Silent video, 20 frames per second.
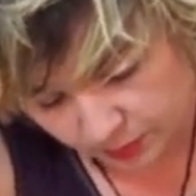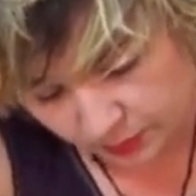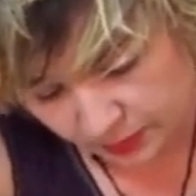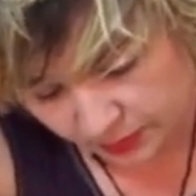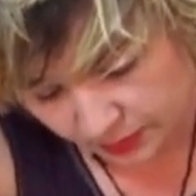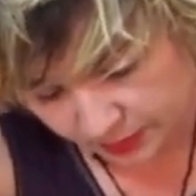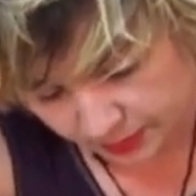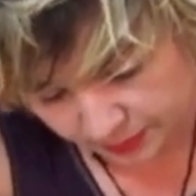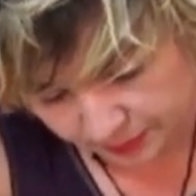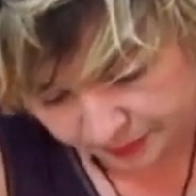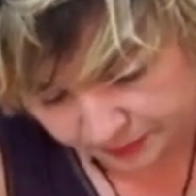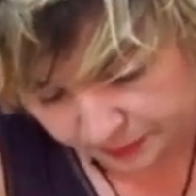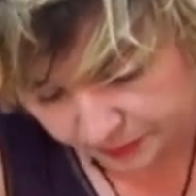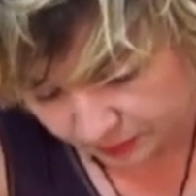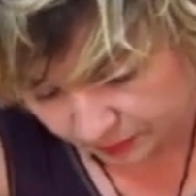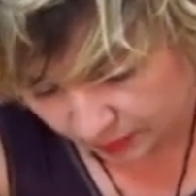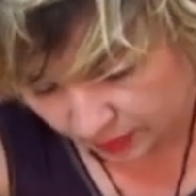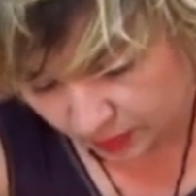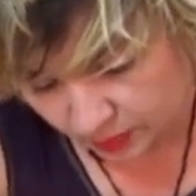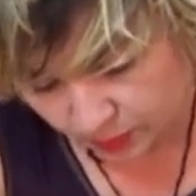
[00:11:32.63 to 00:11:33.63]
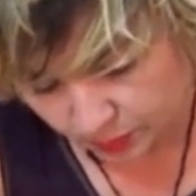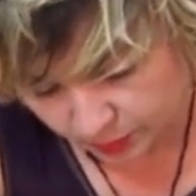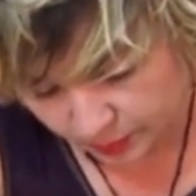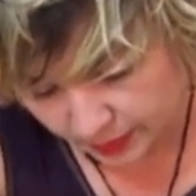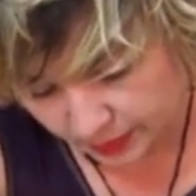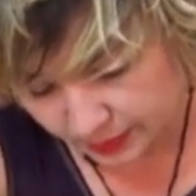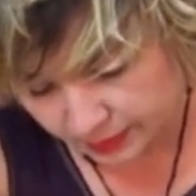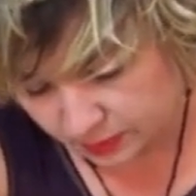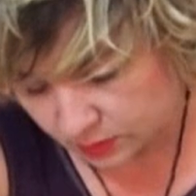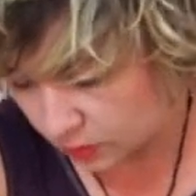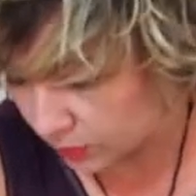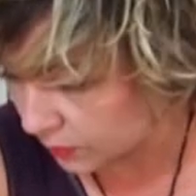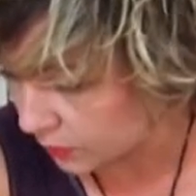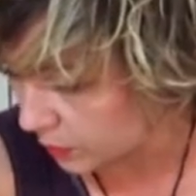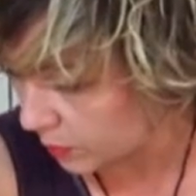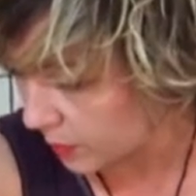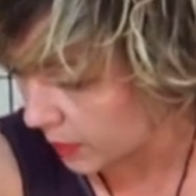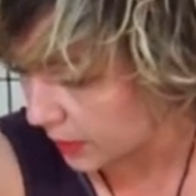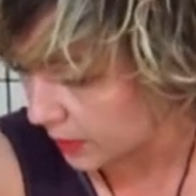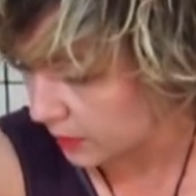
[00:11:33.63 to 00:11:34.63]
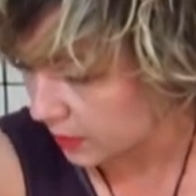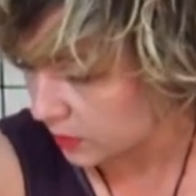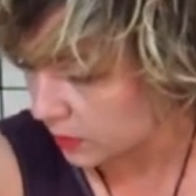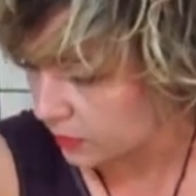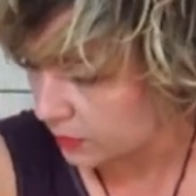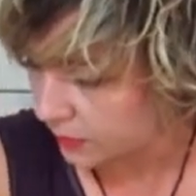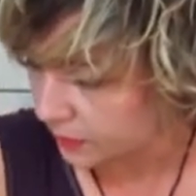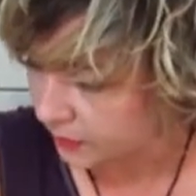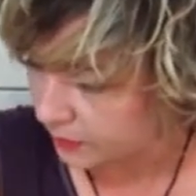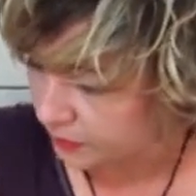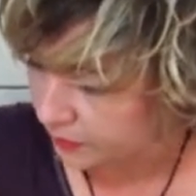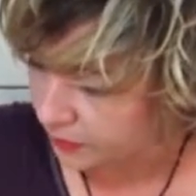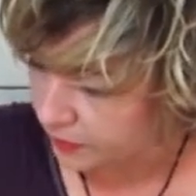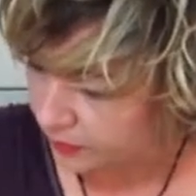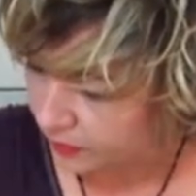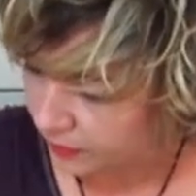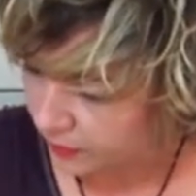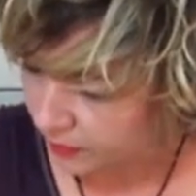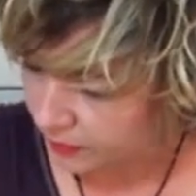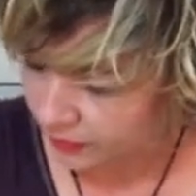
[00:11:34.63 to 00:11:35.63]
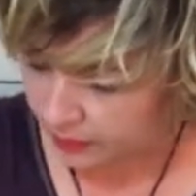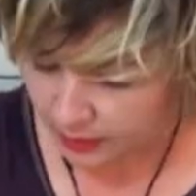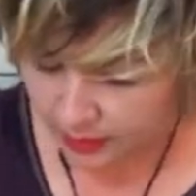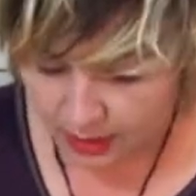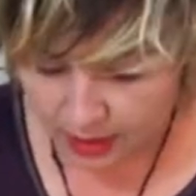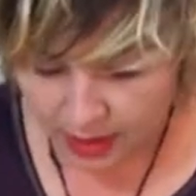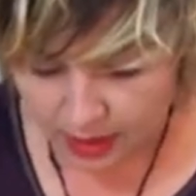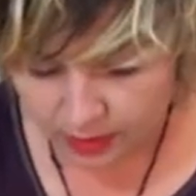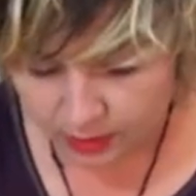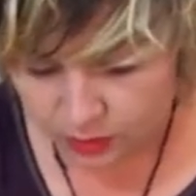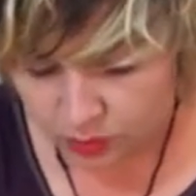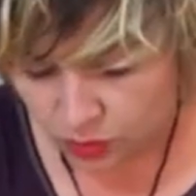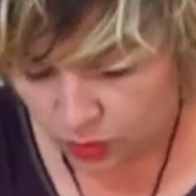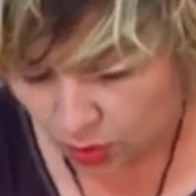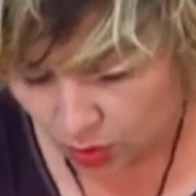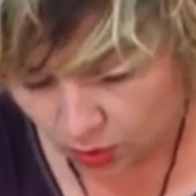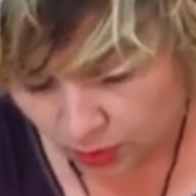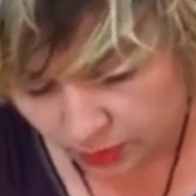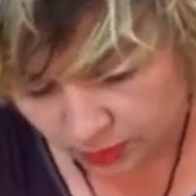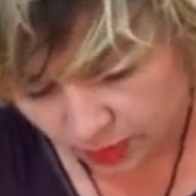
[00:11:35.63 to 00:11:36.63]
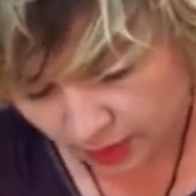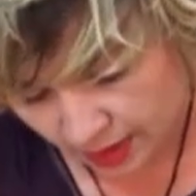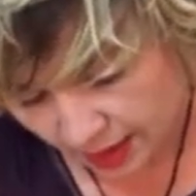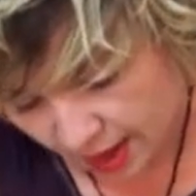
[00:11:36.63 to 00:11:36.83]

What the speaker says: a big piece of meat and all your